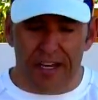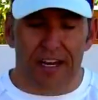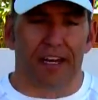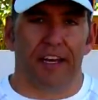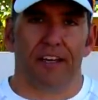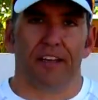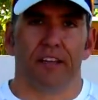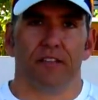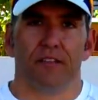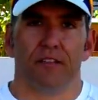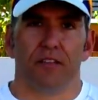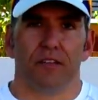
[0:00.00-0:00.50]
the
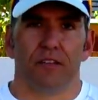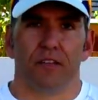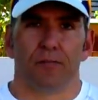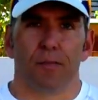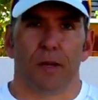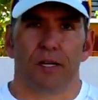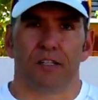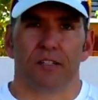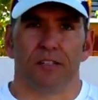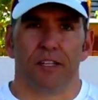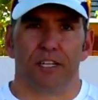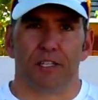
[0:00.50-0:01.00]

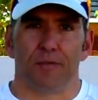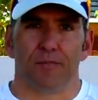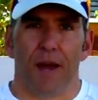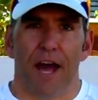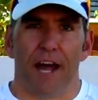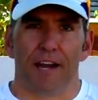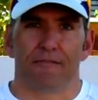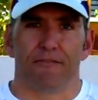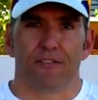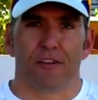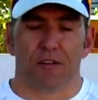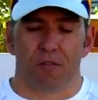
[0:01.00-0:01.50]
special needs
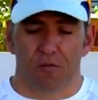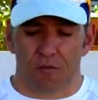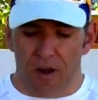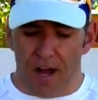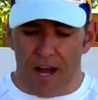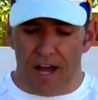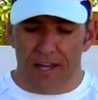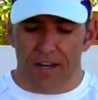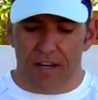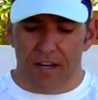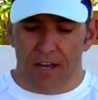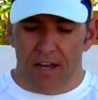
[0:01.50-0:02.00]
bag for the
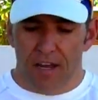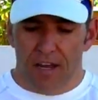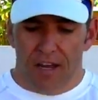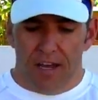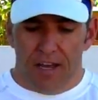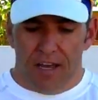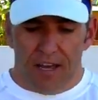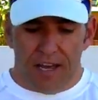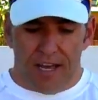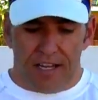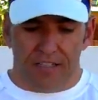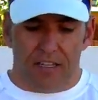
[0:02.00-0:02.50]
run
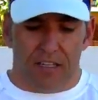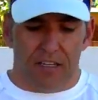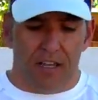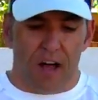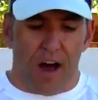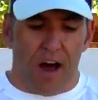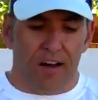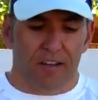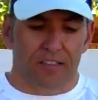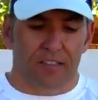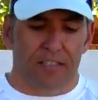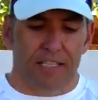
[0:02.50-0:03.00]
is a
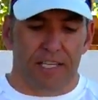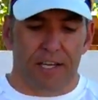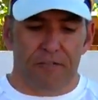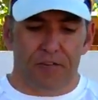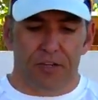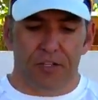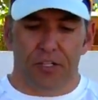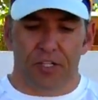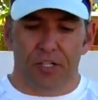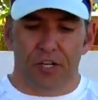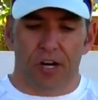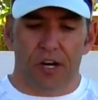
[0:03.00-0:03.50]
long sleeve
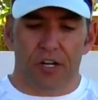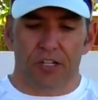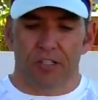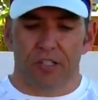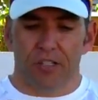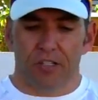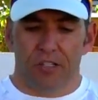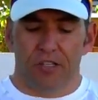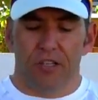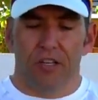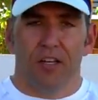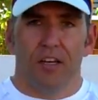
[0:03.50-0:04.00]
shirt.
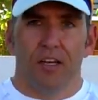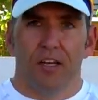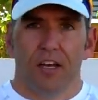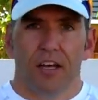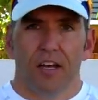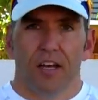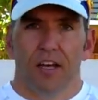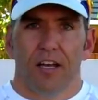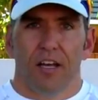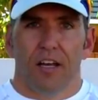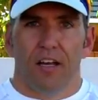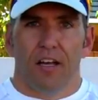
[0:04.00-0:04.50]

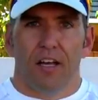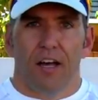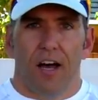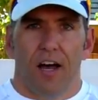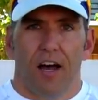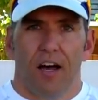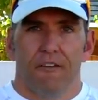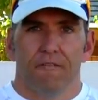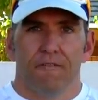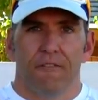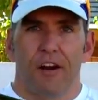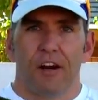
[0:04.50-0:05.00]

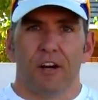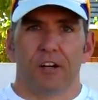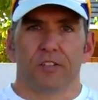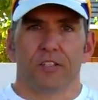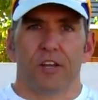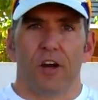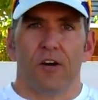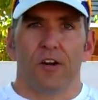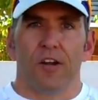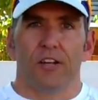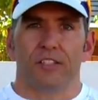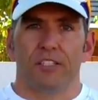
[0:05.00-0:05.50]
For
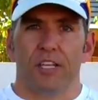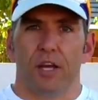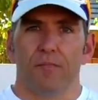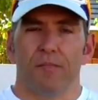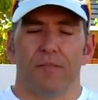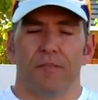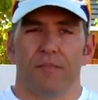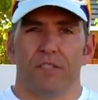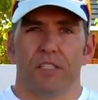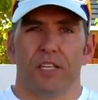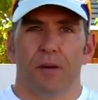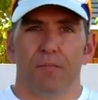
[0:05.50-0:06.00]
Arizona,
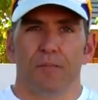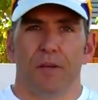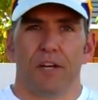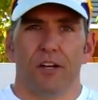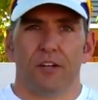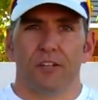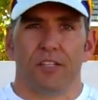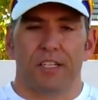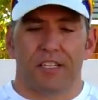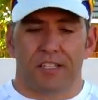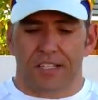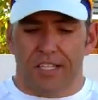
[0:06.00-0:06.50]
some
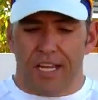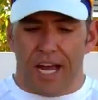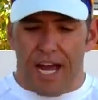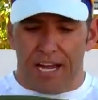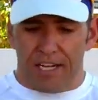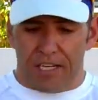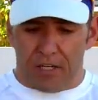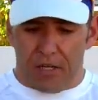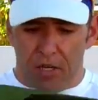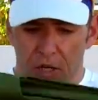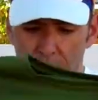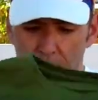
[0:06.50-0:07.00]
years it's
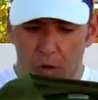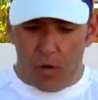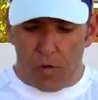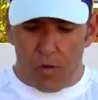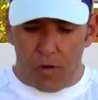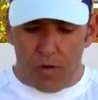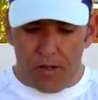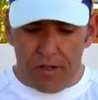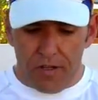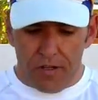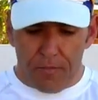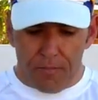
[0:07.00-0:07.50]
gotten
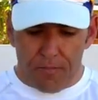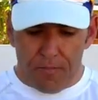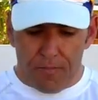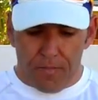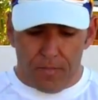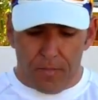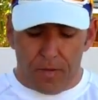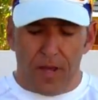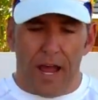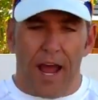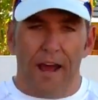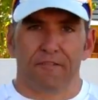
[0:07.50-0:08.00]
cool
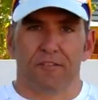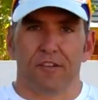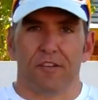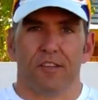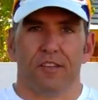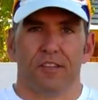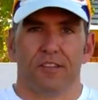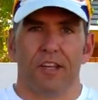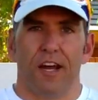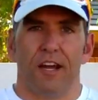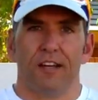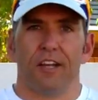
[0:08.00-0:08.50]
after
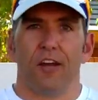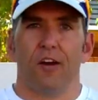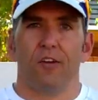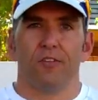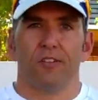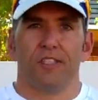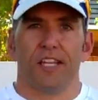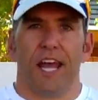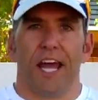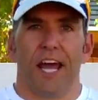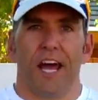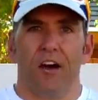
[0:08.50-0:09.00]
the sun
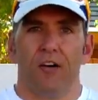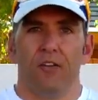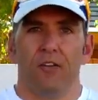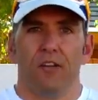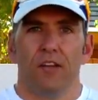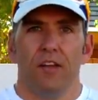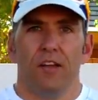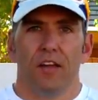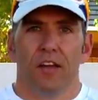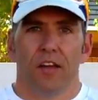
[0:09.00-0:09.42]
goes down.